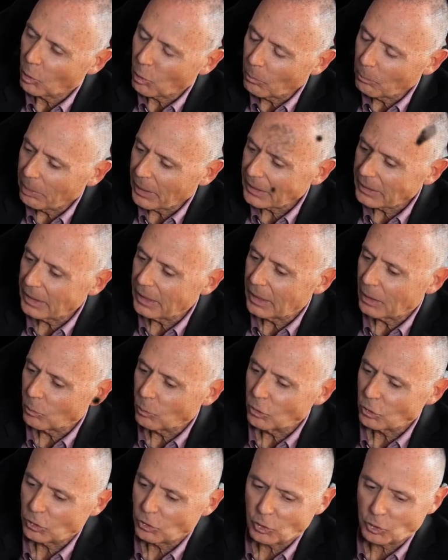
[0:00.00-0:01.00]
They share
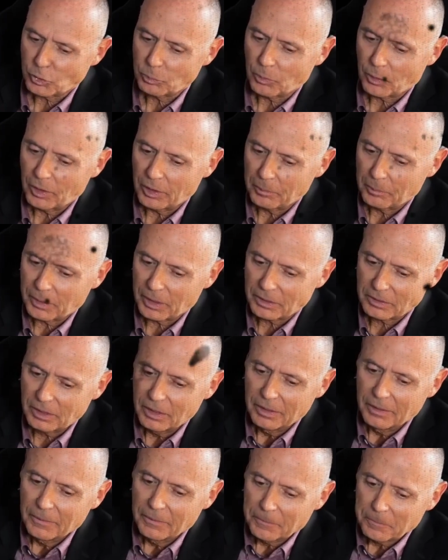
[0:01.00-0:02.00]
some other problems.
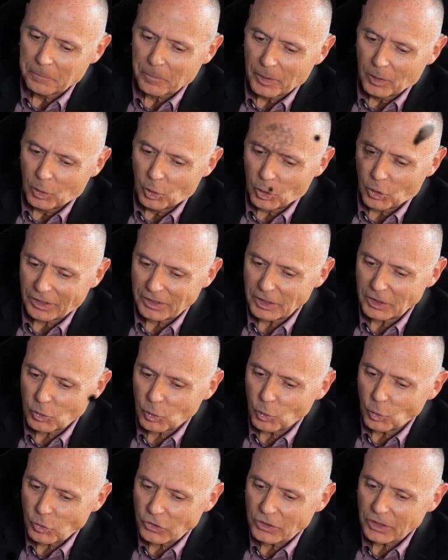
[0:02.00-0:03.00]
What
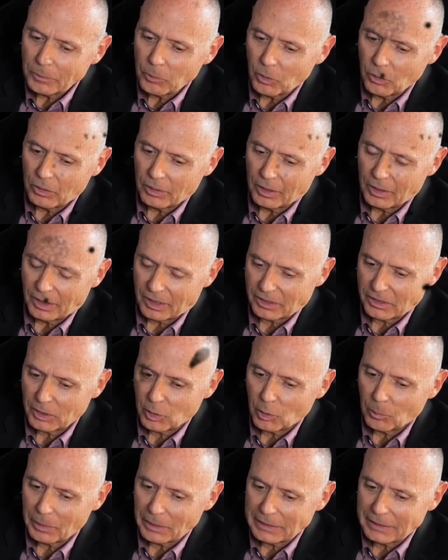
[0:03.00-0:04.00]
is exclusive in
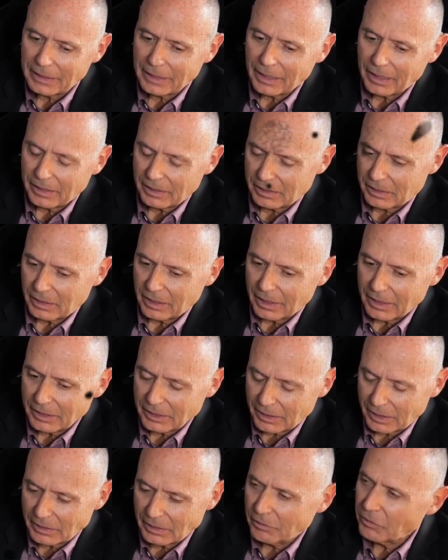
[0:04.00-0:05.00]
psychopathy
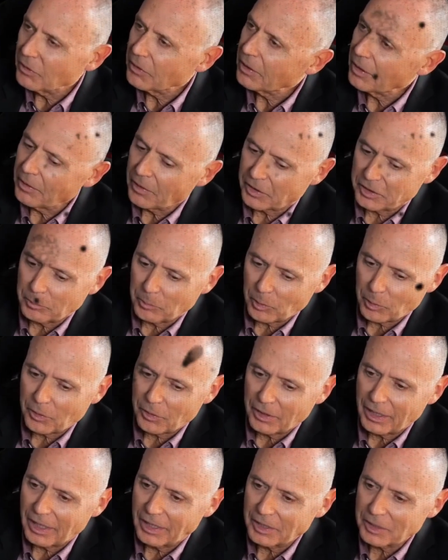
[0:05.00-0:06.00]
is these
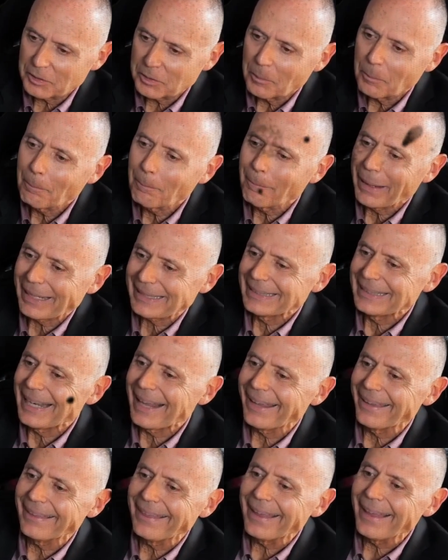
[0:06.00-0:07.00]
emotional deficiencies,
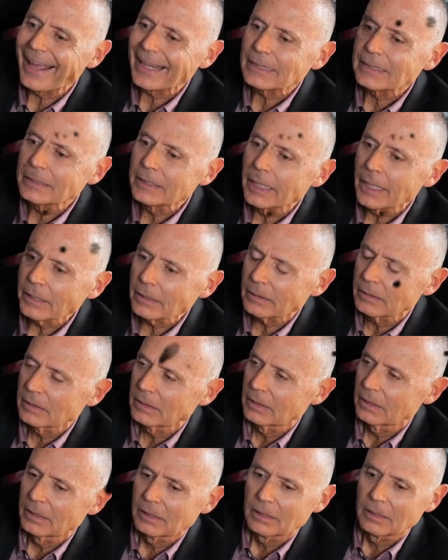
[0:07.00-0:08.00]
plus the idea
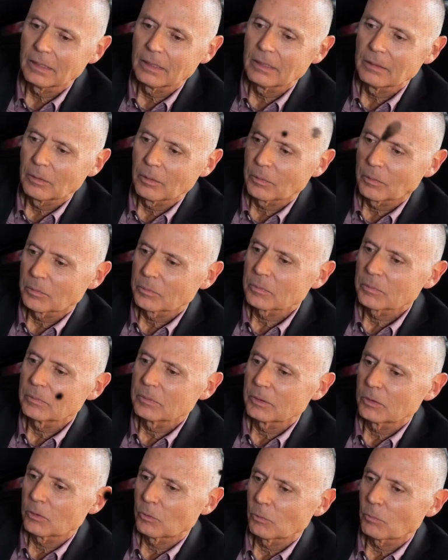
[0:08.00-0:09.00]
that I live
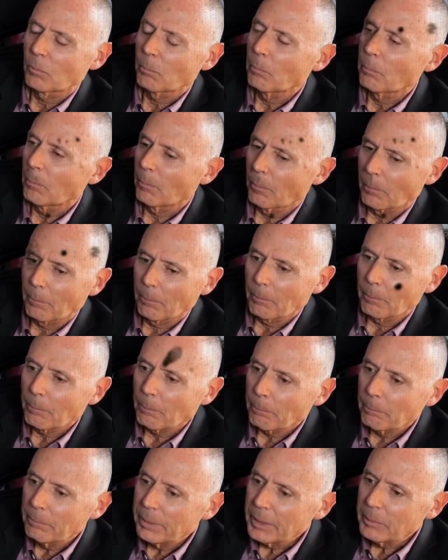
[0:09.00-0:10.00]
longer and better the more
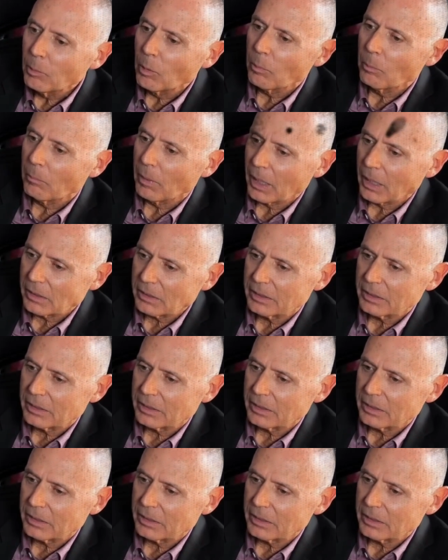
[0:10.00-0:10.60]
I beat you up.